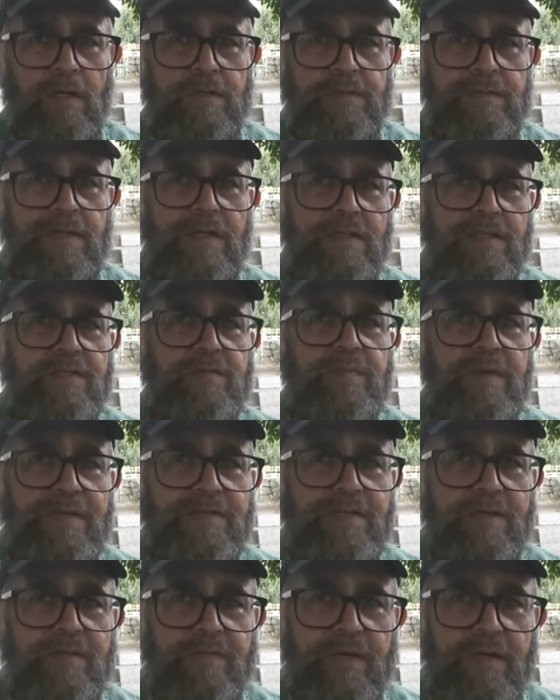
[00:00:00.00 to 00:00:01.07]
Now, this may
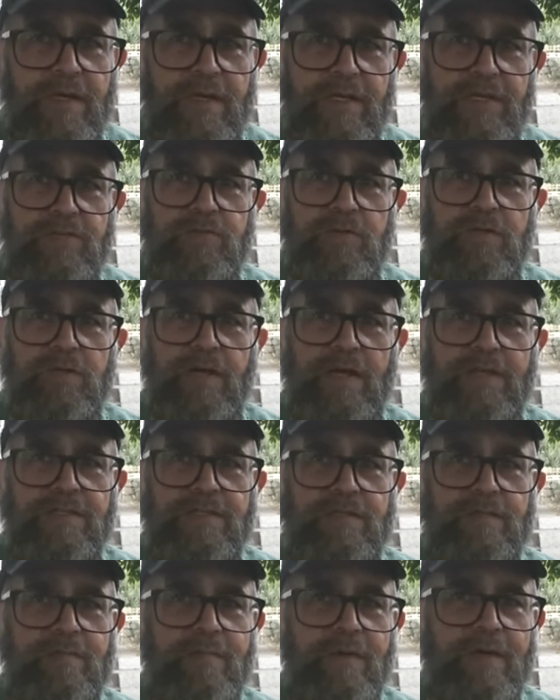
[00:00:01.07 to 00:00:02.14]
seem like a history
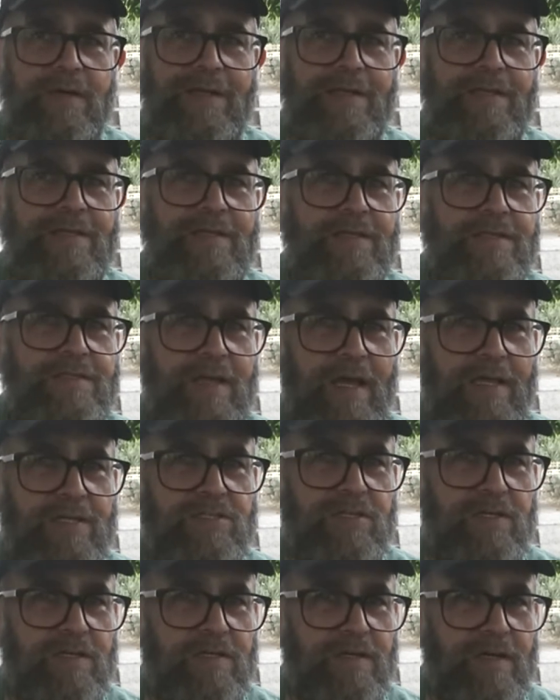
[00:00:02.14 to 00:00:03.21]
lesson, but it is
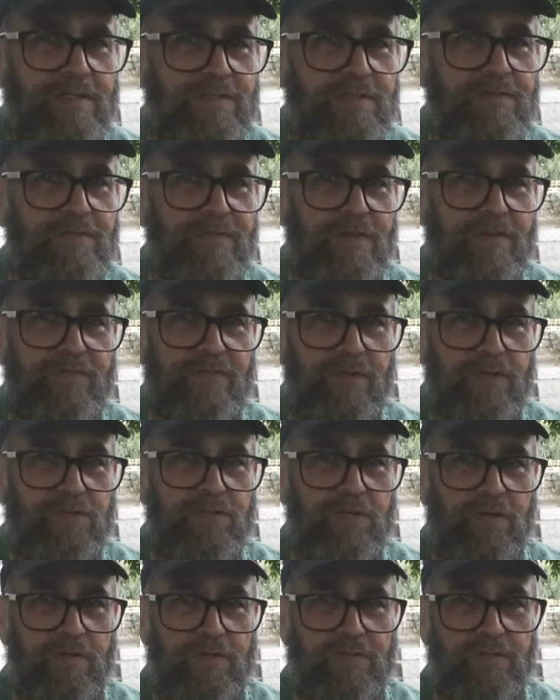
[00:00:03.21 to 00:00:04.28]
actually a lesson for the
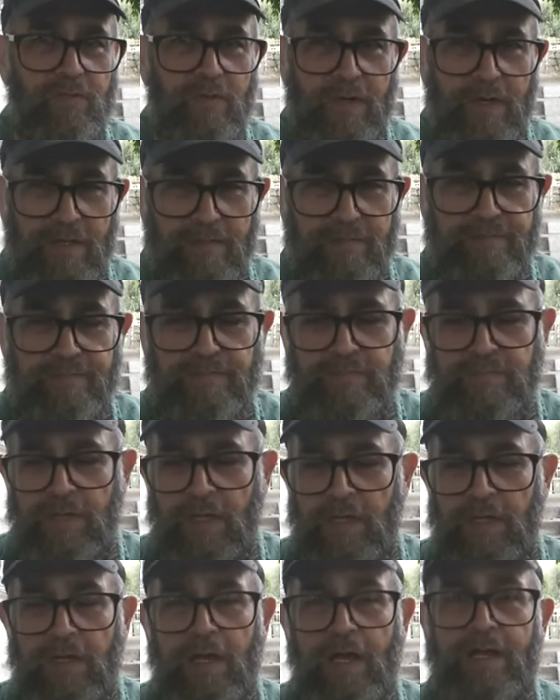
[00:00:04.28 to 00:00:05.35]
future as well,
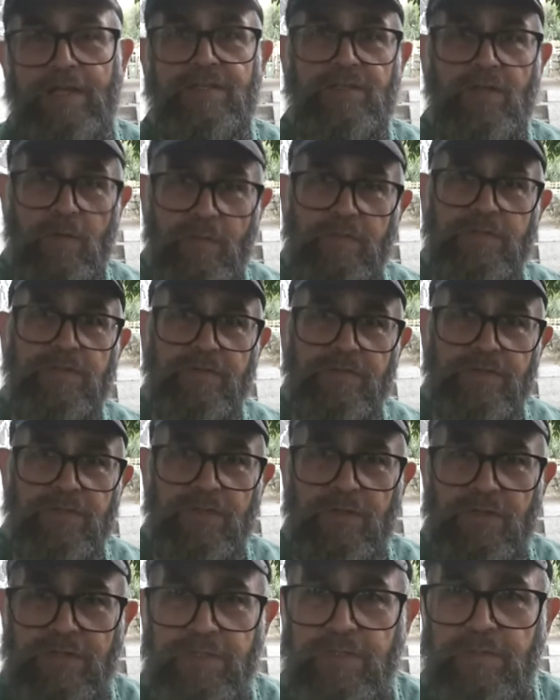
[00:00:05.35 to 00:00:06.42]
as so much of
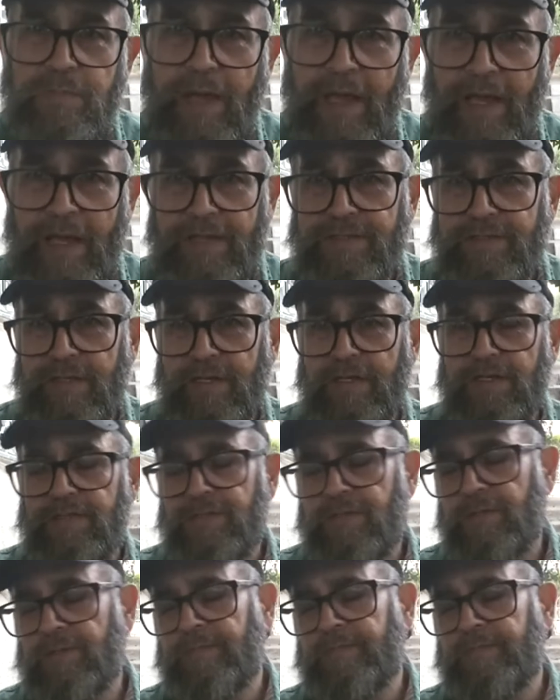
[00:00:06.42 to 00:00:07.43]
Jewish past is.